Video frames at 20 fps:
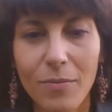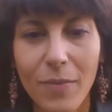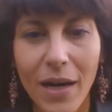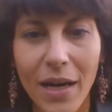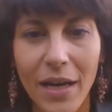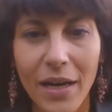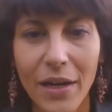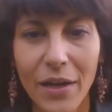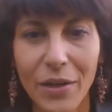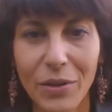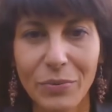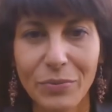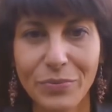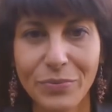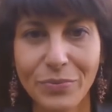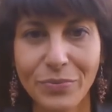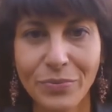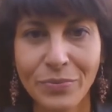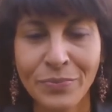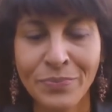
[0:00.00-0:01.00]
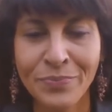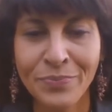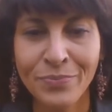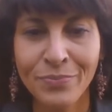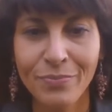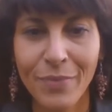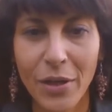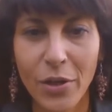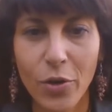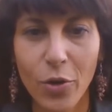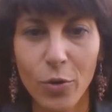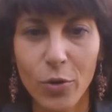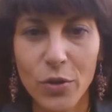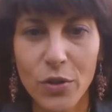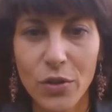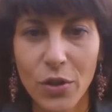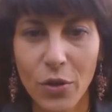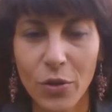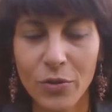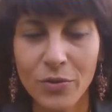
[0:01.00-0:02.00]
my um, my
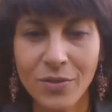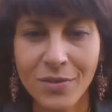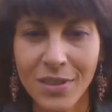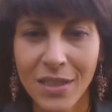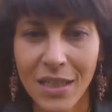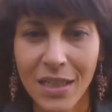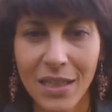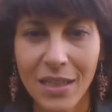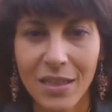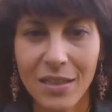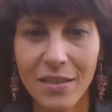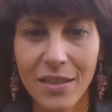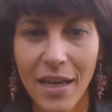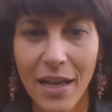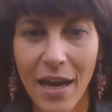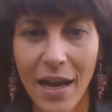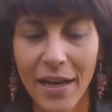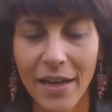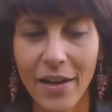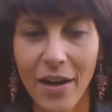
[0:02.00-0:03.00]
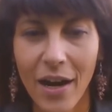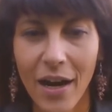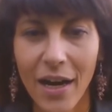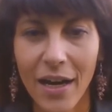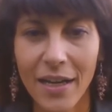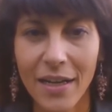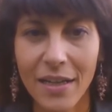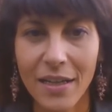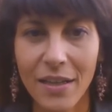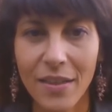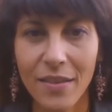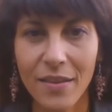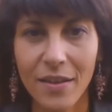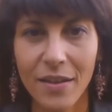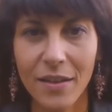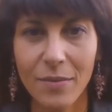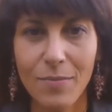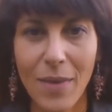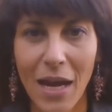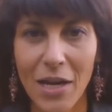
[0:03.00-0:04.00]
goldstone that I got in
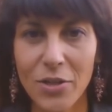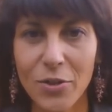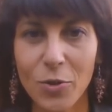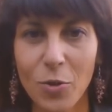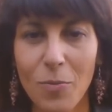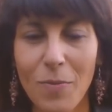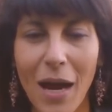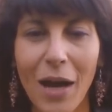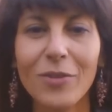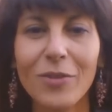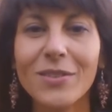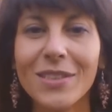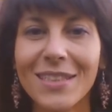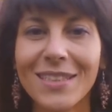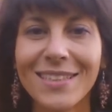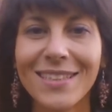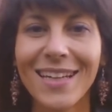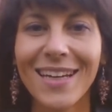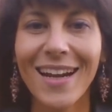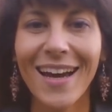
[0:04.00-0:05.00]
the magical mountain that